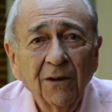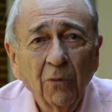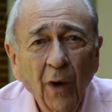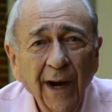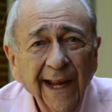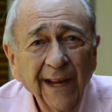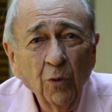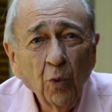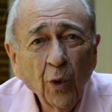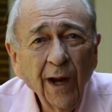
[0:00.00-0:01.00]
what he
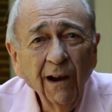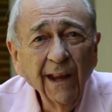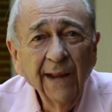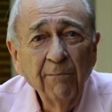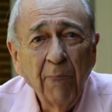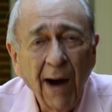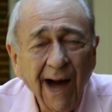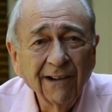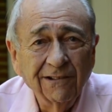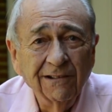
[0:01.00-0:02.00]
really
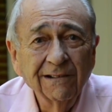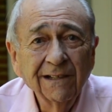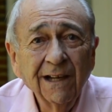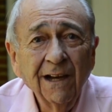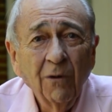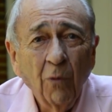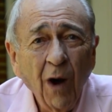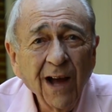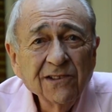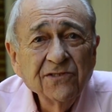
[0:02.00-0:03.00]
pondered
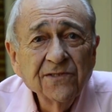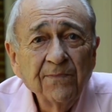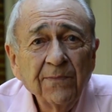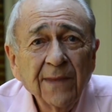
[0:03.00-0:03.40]
was